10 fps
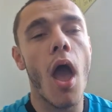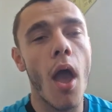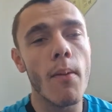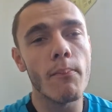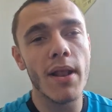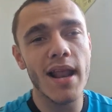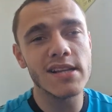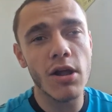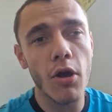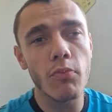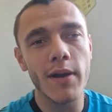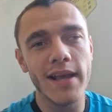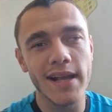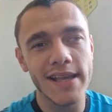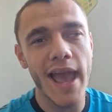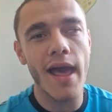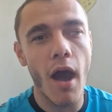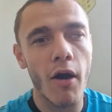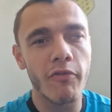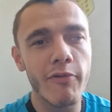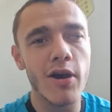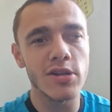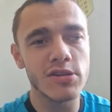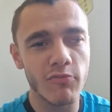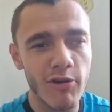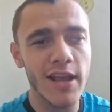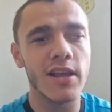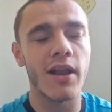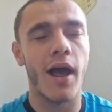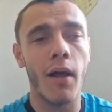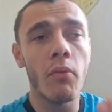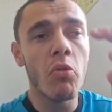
But let's hope we can get our first regular